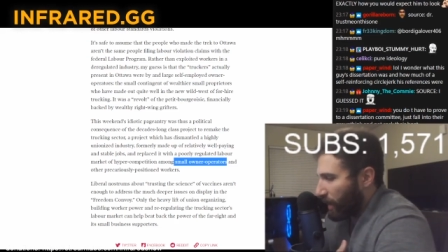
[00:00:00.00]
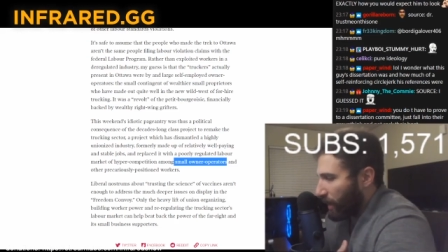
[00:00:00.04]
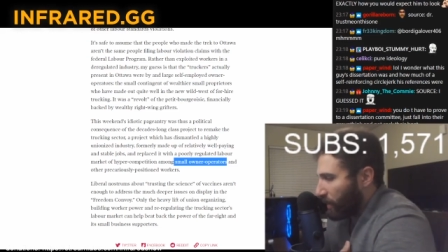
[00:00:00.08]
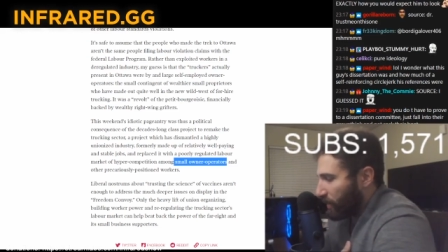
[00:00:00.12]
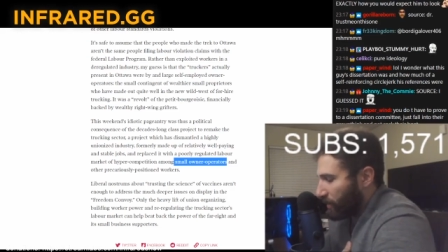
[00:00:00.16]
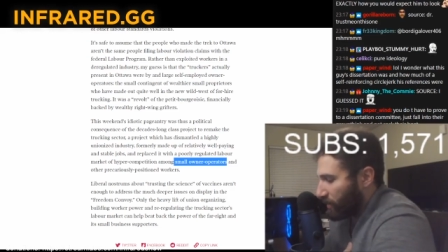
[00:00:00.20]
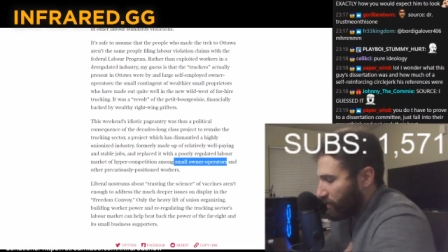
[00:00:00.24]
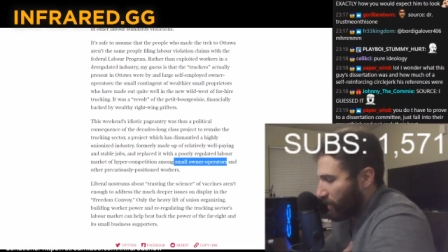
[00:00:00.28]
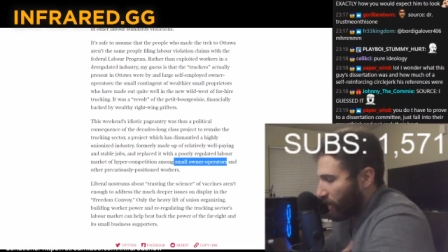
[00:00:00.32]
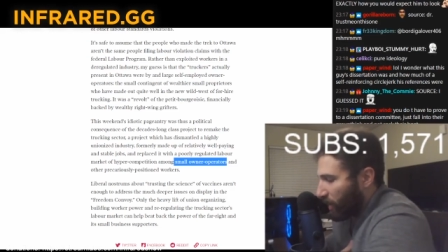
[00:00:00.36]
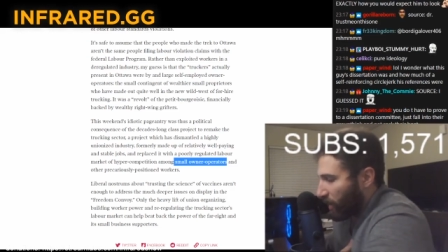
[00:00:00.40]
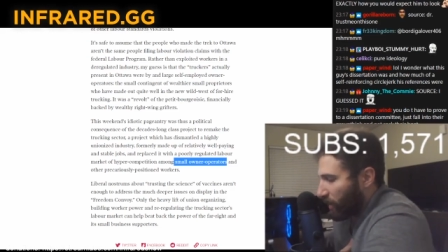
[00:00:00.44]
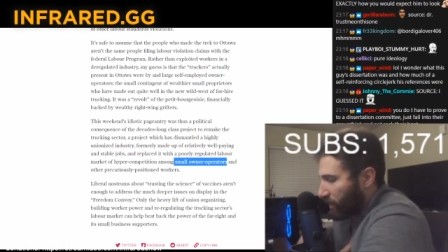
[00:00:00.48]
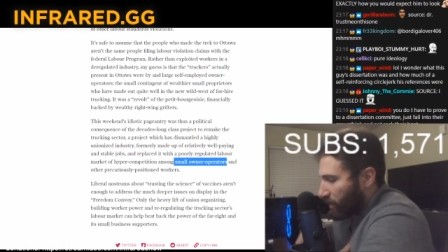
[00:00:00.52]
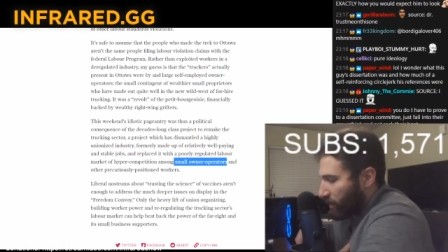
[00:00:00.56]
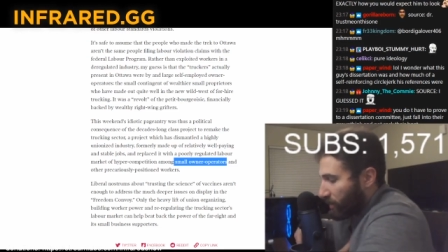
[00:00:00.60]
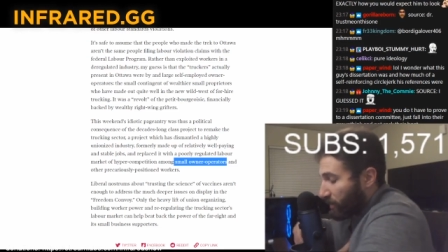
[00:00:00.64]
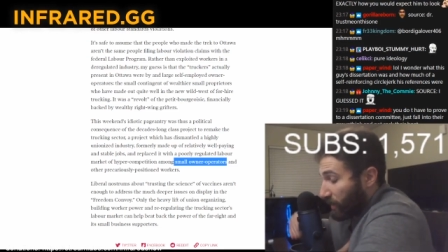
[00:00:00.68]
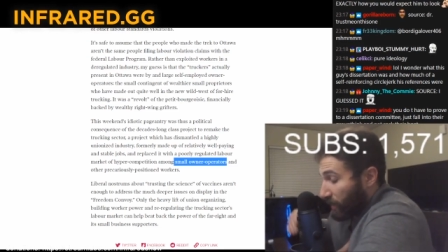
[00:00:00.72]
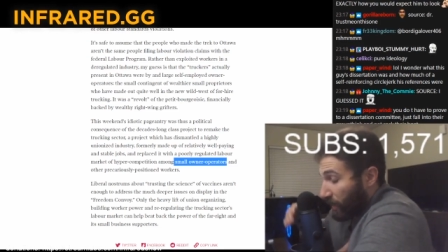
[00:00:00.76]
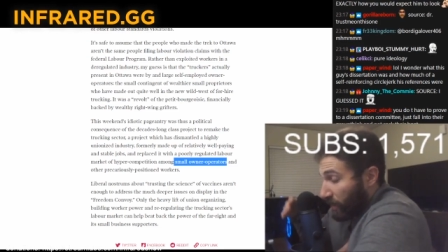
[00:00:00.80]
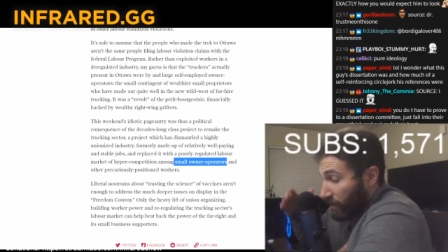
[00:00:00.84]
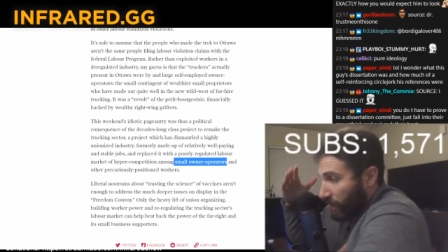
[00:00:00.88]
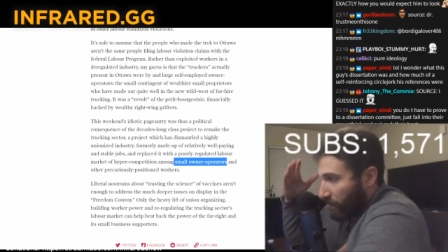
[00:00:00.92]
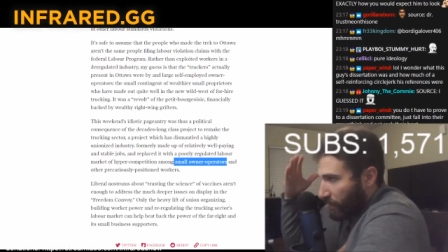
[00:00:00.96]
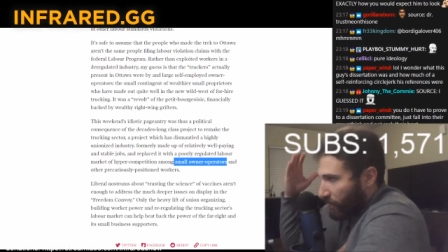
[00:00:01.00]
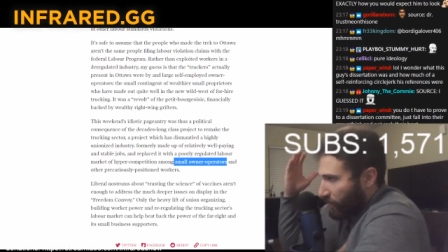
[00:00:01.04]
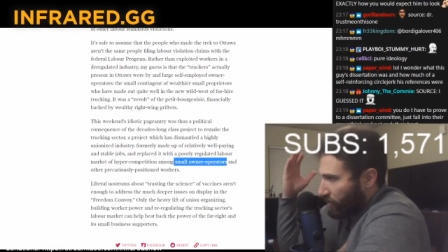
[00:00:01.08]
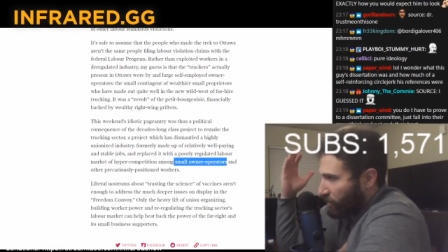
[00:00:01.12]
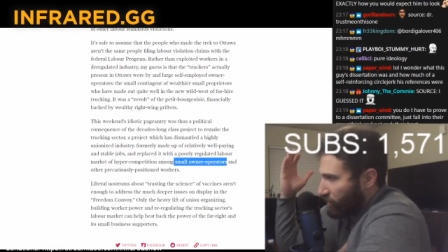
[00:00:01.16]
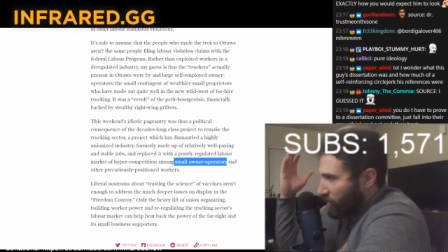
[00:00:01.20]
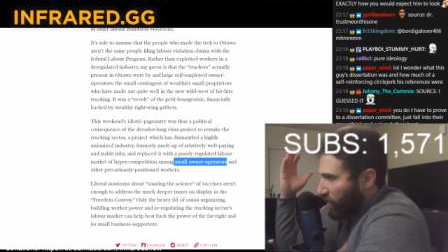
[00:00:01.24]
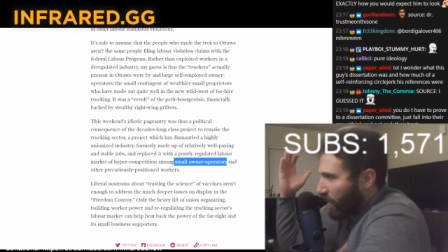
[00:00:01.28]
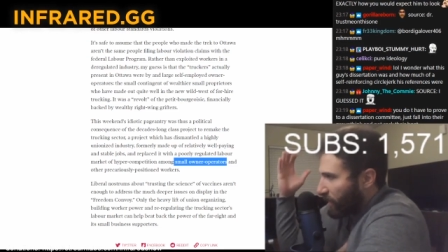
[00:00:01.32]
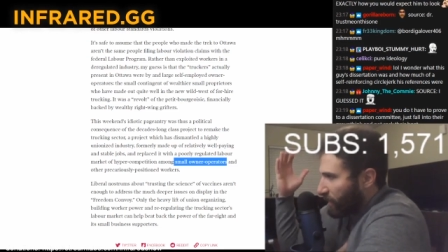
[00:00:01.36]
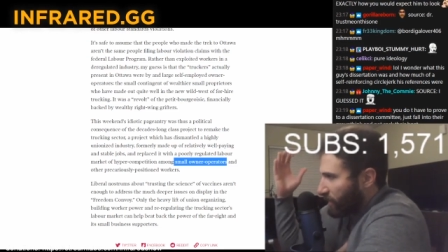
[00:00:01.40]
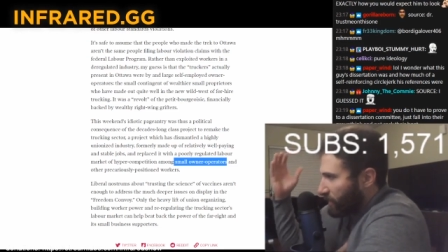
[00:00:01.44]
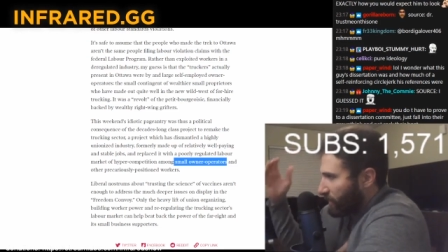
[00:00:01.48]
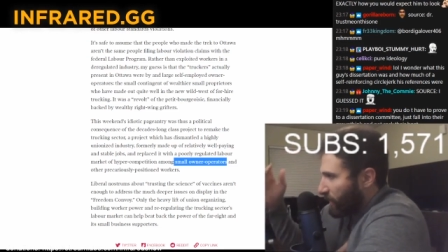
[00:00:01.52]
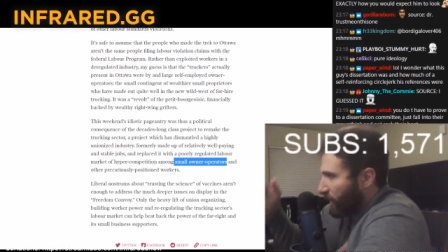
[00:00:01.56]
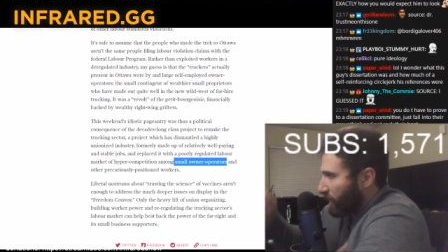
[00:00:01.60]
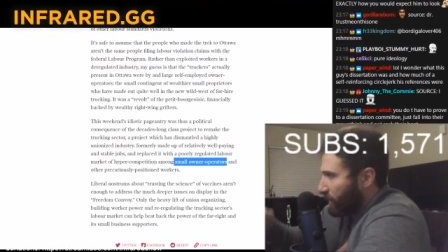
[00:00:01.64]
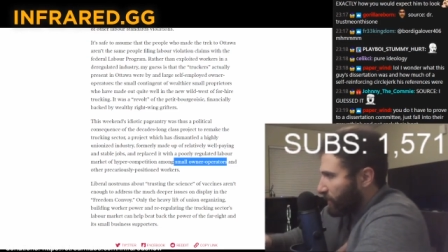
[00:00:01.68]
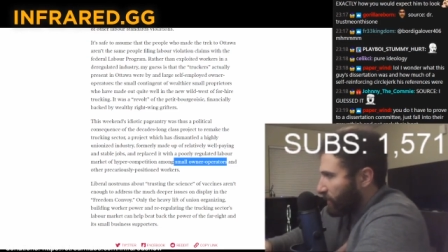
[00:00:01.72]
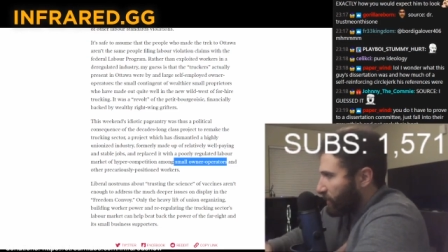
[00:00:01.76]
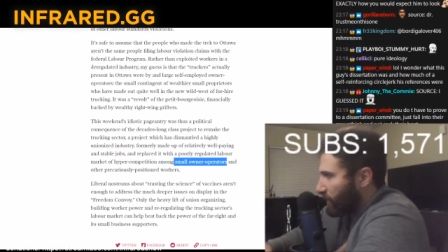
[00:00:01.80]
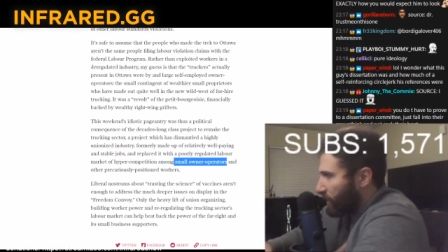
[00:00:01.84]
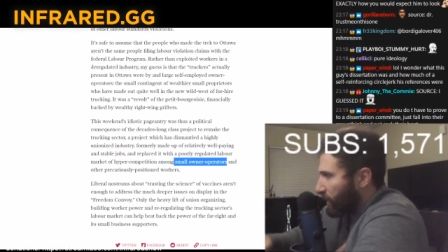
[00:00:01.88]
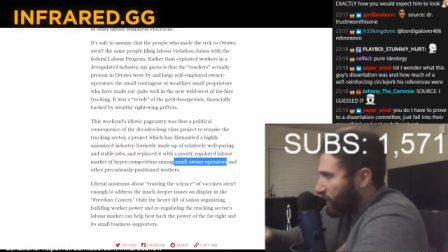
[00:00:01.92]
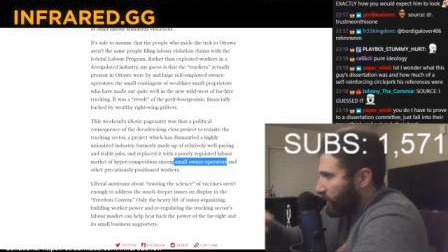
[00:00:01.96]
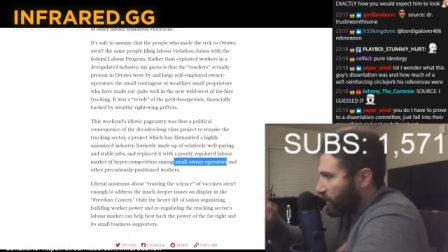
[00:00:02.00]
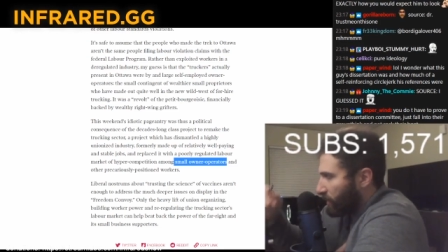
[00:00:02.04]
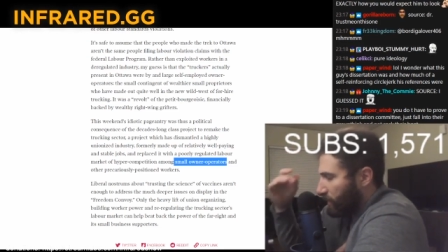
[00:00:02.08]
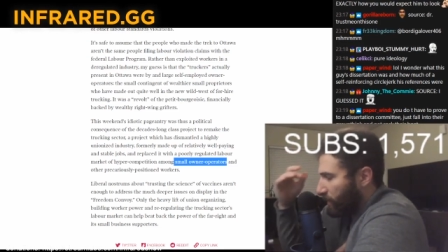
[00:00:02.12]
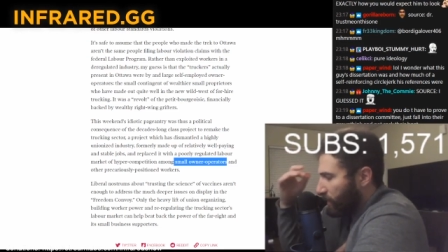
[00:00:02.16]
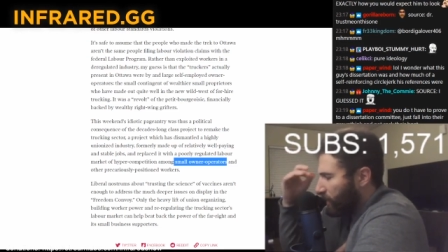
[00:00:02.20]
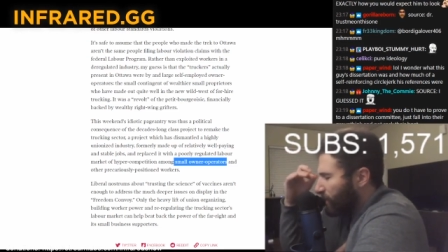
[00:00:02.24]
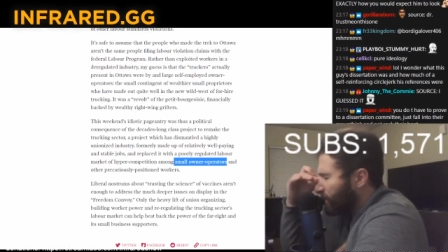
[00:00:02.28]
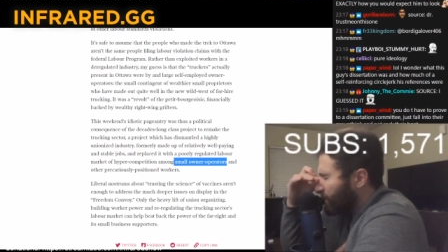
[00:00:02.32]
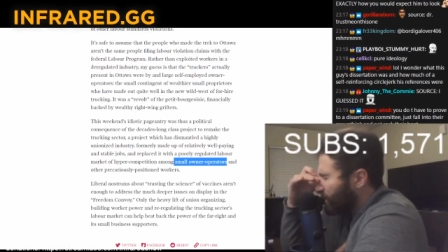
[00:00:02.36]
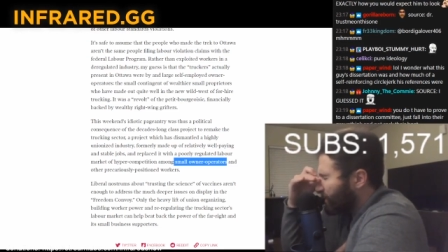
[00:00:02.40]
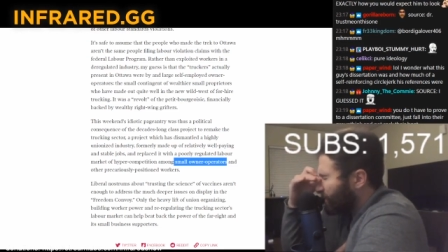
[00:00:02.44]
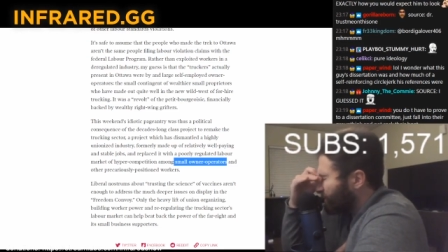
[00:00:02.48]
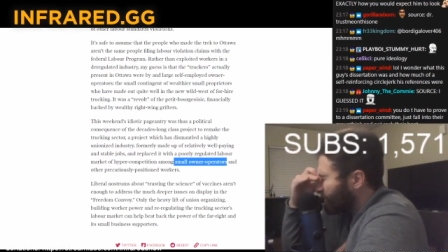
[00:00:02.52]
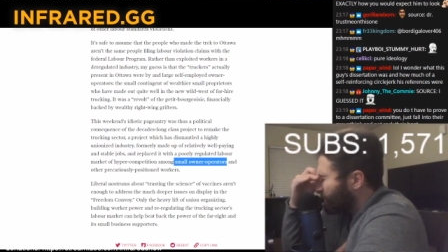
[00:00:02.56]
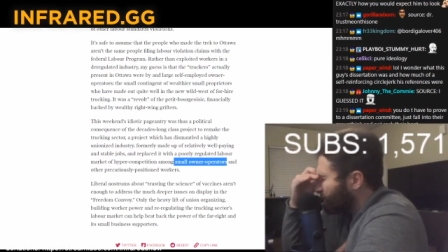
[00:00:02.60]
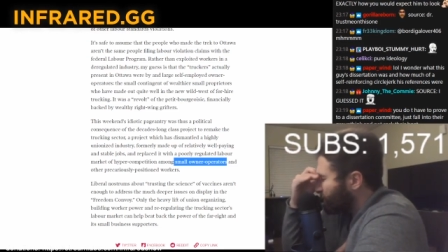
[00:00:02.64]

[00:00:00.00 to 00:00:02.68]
sorry the chat is kind of dead is